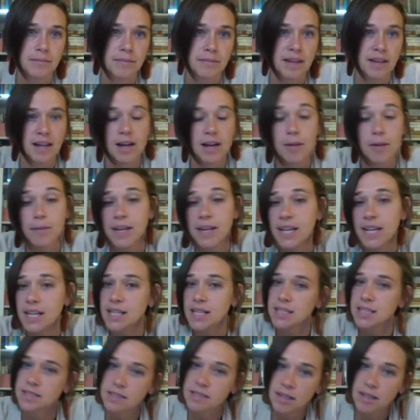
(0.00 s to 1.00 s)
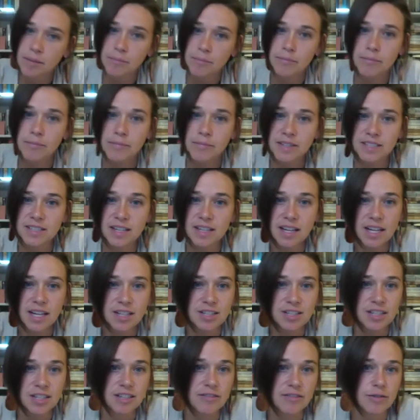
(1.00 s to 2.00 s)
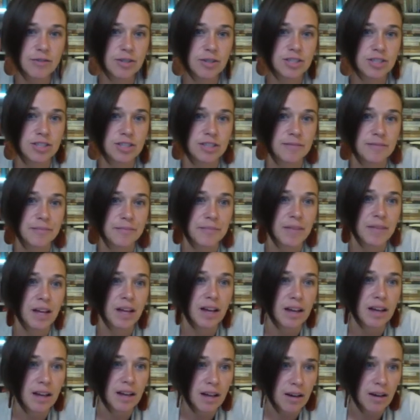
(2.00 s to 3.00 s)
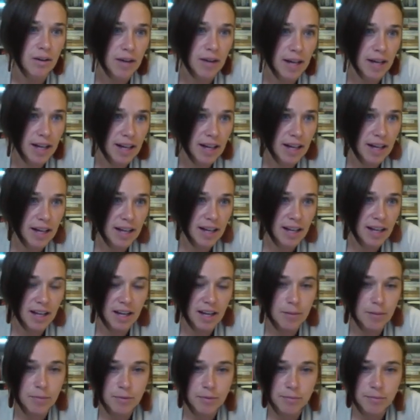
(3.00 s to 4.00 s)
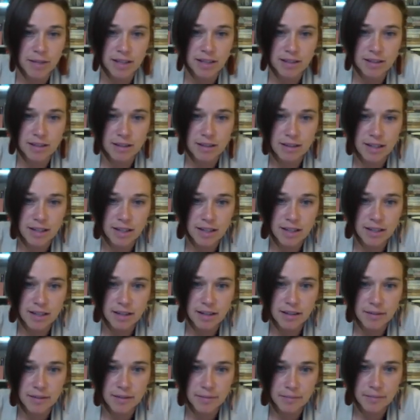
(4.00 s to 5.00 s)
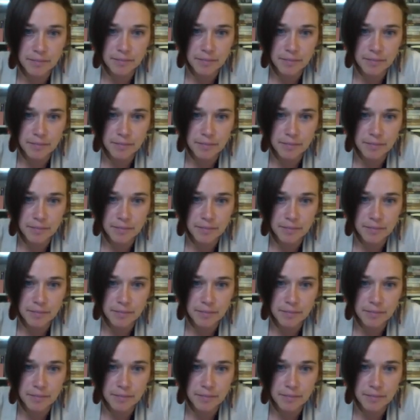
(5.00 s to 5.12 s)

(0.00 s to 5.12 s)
How many? Some. It's an adjective question. Okay, I'm going to put my little thingy here.